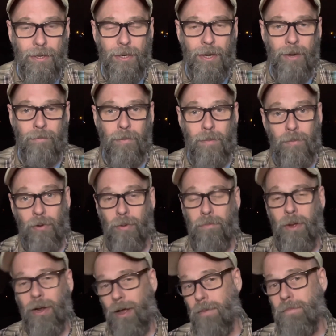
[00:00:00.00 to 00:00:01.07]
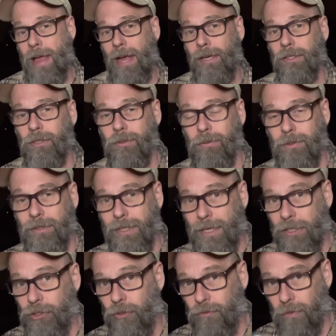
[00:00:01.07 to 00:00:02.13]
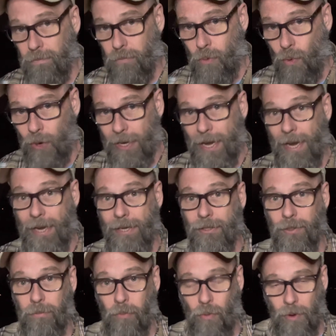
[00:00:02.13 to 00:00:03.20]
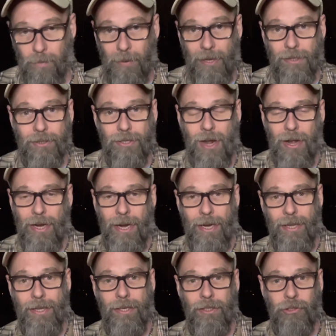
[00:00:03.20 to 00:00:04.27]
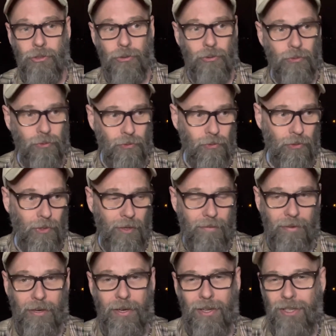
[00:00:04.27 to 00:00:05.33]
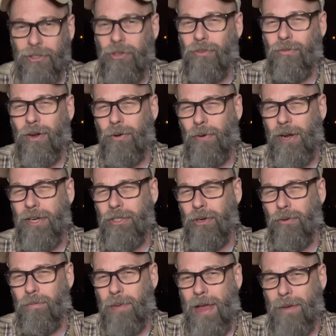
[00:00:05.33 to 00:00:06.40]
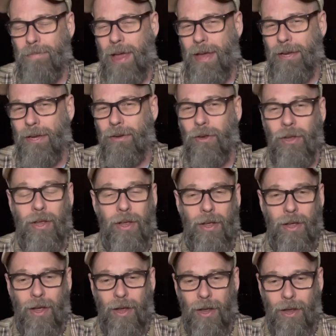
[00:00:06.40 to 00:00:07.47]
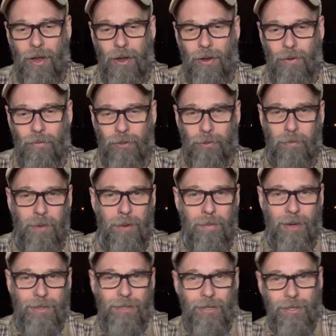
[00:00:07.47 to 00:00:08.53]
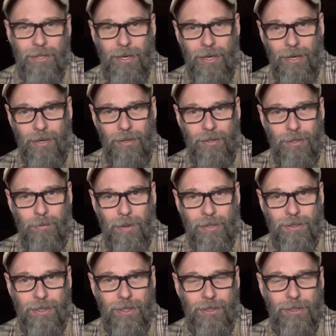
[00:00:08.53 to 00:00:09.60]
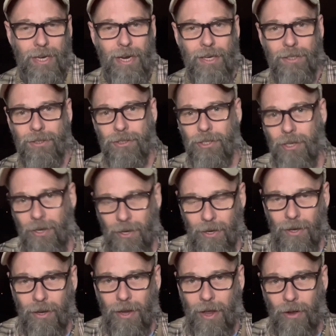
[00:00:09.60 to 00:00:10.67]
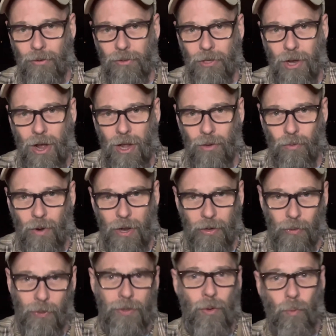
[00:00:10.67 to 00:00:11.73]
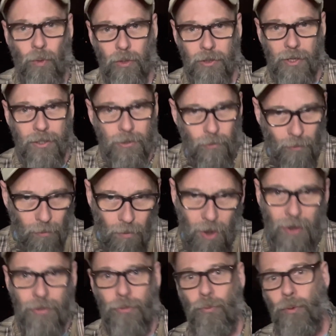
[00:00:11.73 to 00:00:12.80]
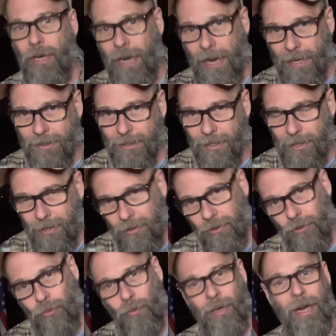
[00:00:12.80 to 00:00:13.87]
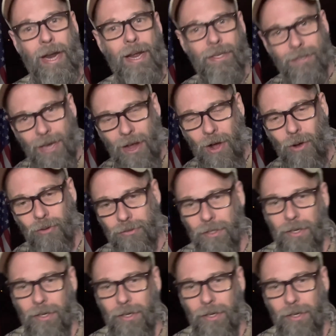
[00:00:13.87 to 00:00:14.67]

and remember, the bug out bag is to get you from point A to point B. It's not anything to live in, unless you're recreational backpacking, which me and my son did. Spent 6 days out in Colorado in the wilderness. We walked 3 days in, 3 days out.